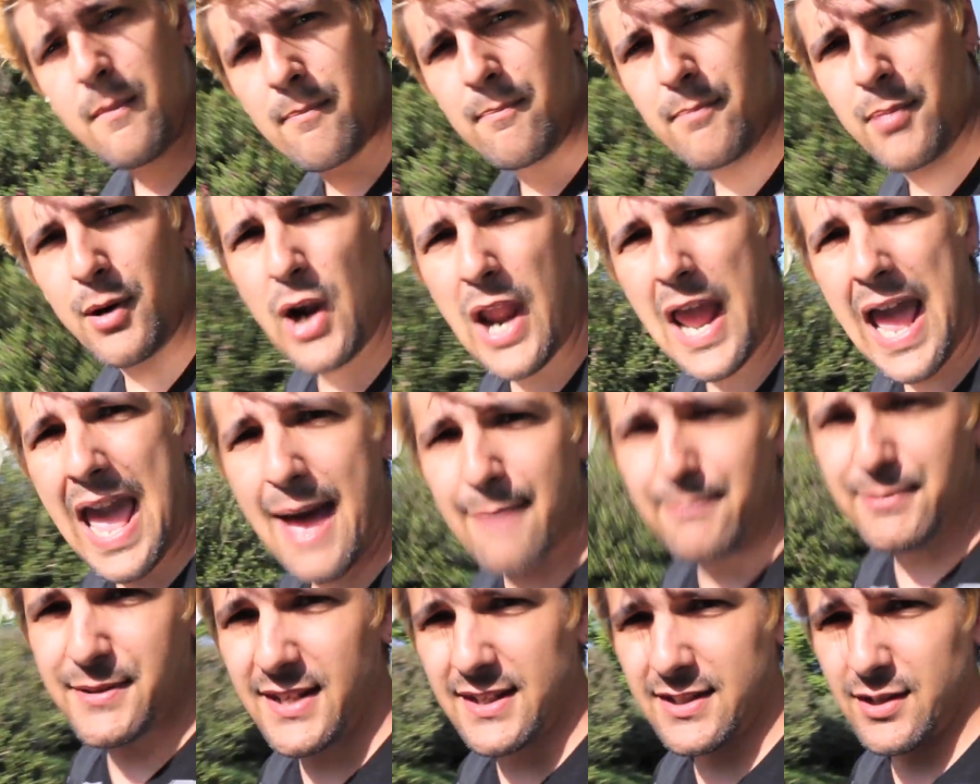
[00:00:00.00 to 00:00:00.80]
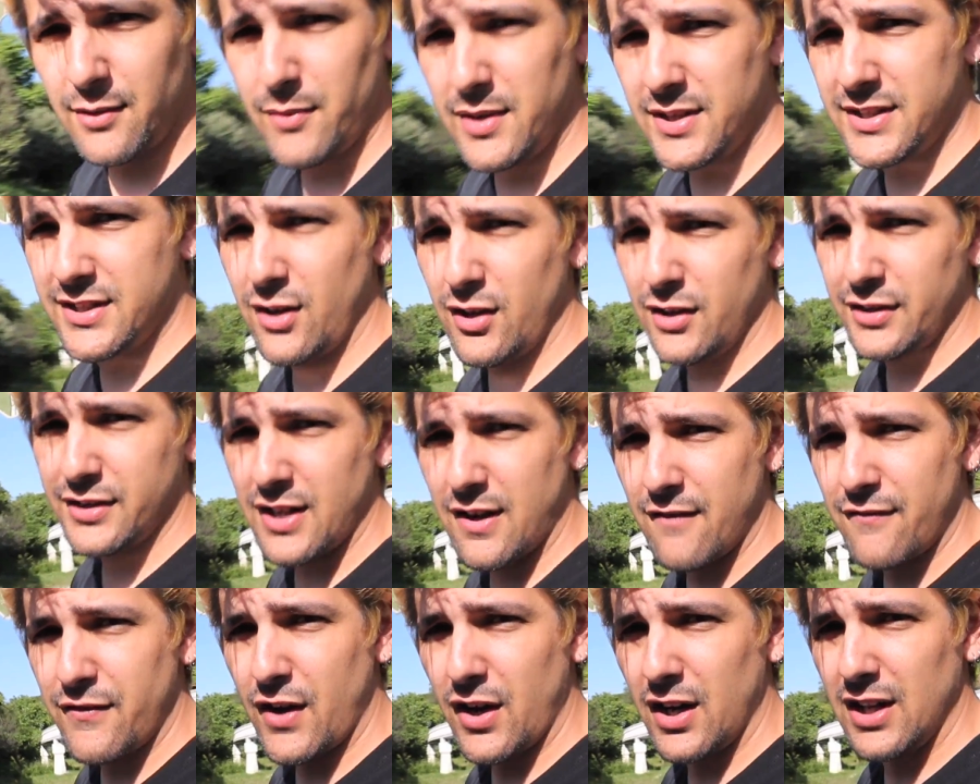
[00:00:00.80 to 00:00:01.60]
Perhaps as a result
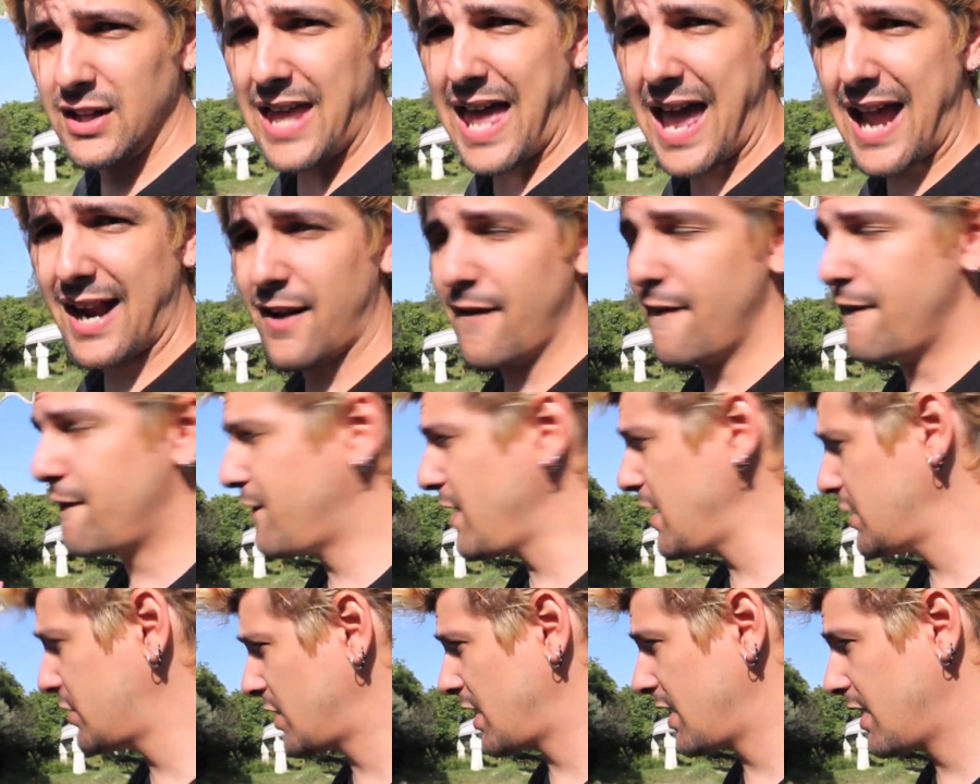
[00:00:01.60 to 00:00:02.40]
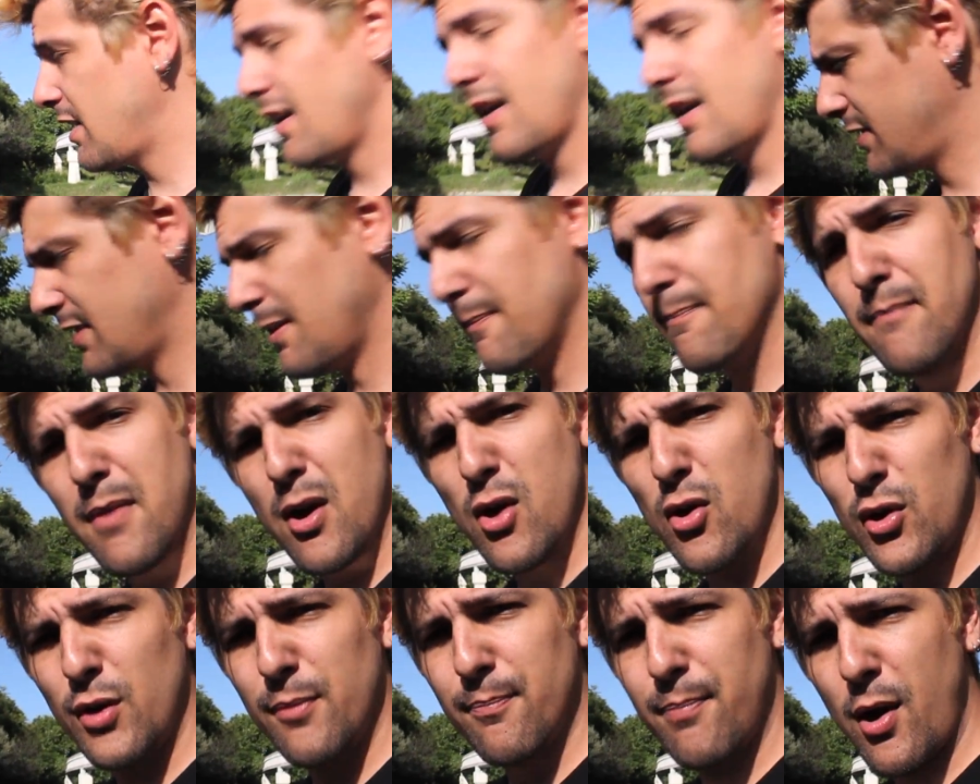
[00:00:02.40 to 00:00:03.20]
of their lack of vision, the
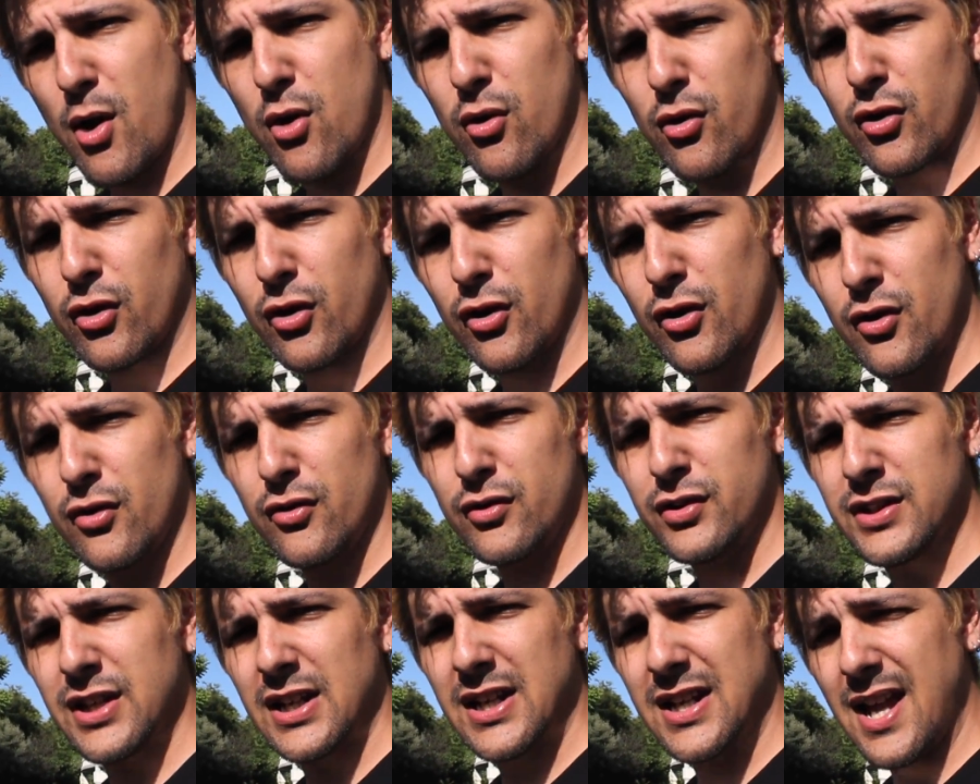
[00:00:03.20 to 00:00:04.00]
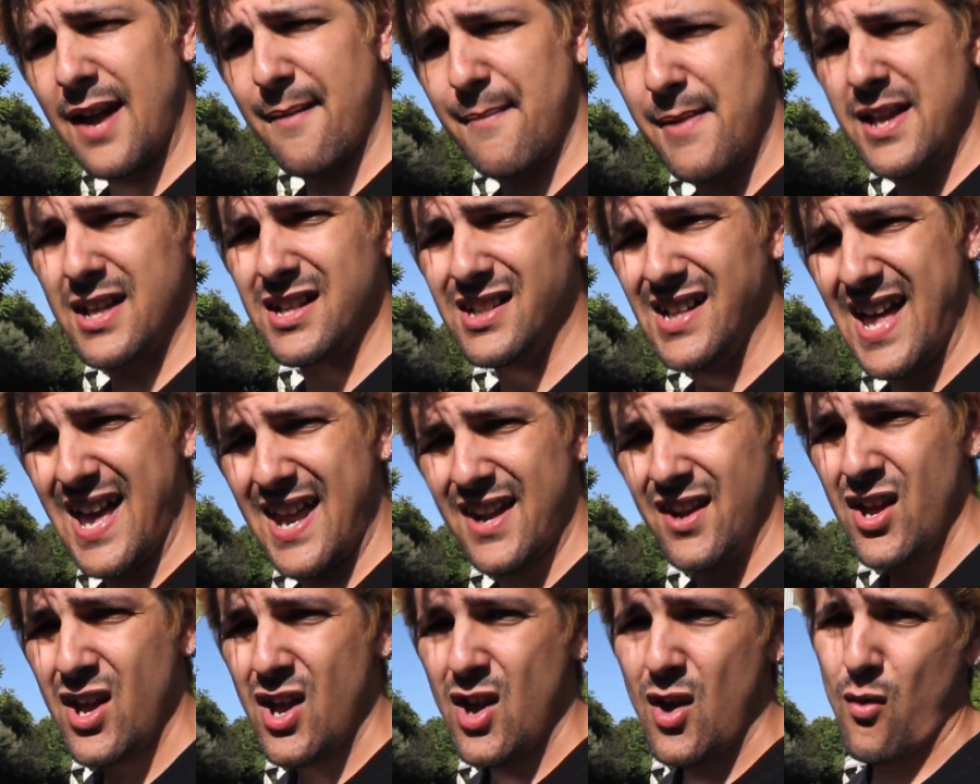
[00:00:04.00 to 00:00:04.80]
Motorboat Cruise to Gummy
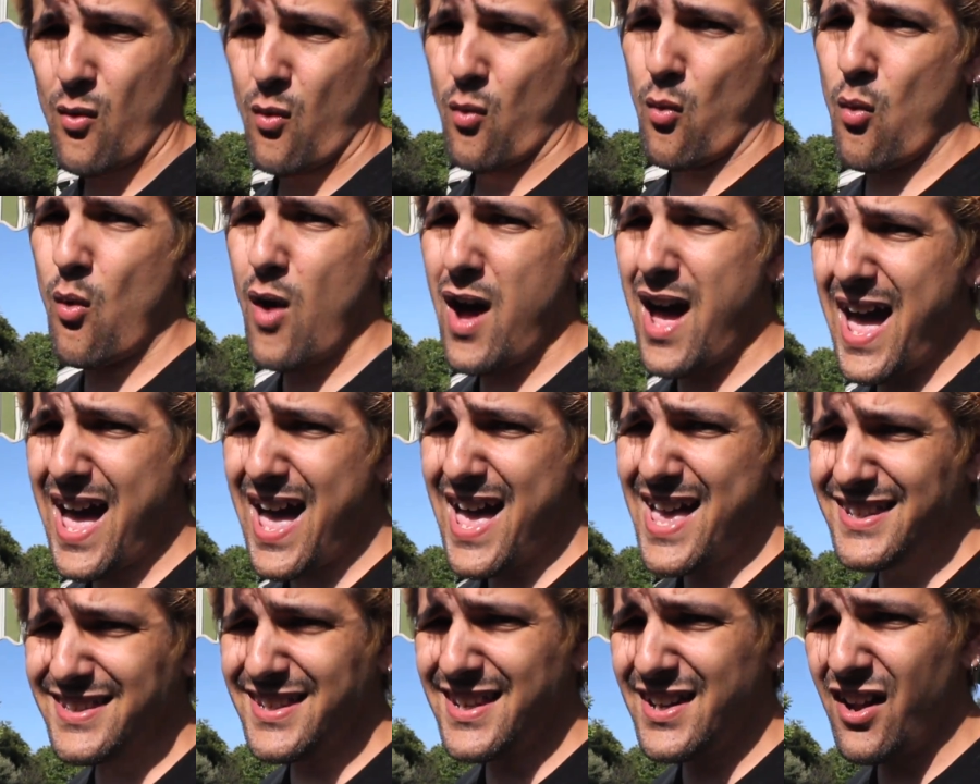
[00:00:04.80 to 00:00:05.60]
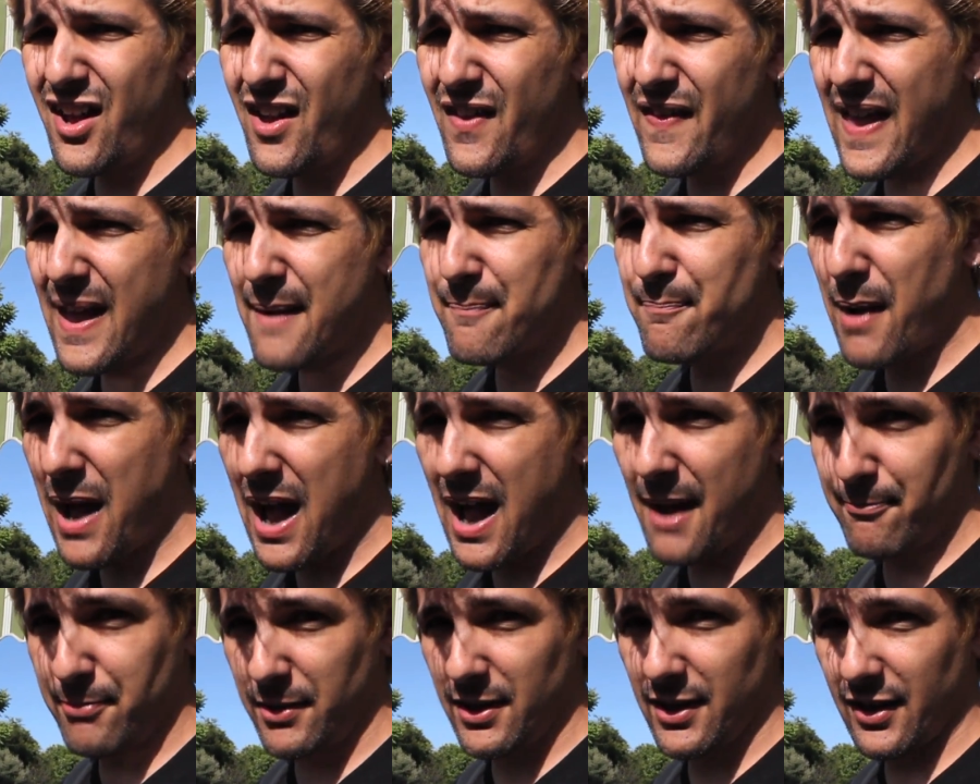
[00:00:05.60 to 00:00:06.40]
Glen wasn't all that
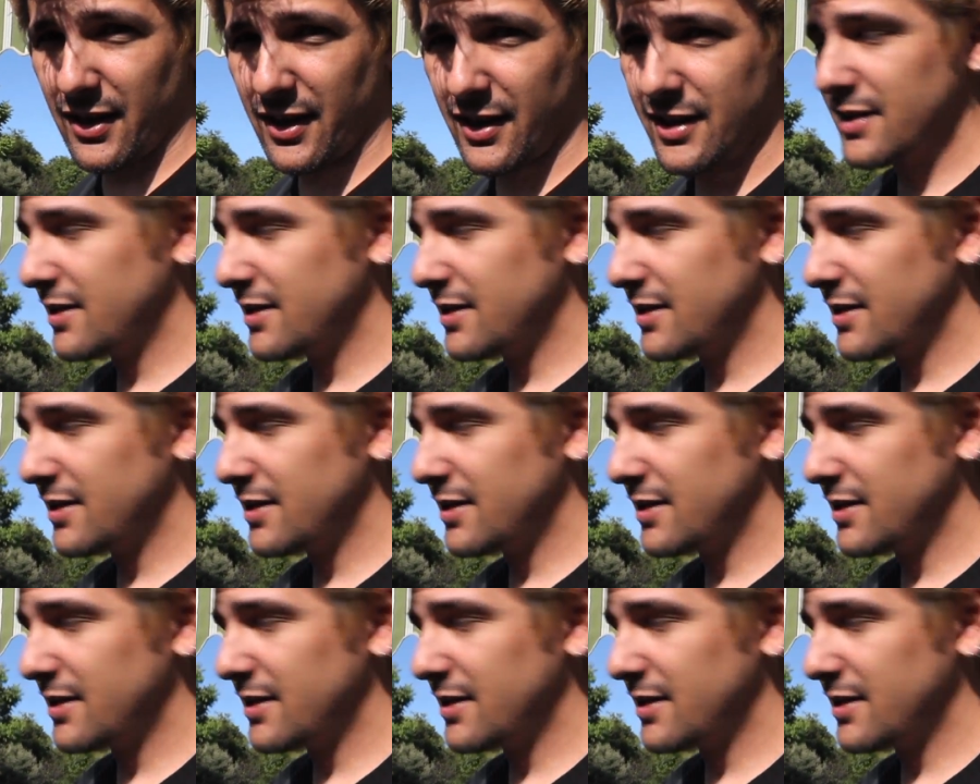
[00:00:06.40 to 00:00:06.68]
popular.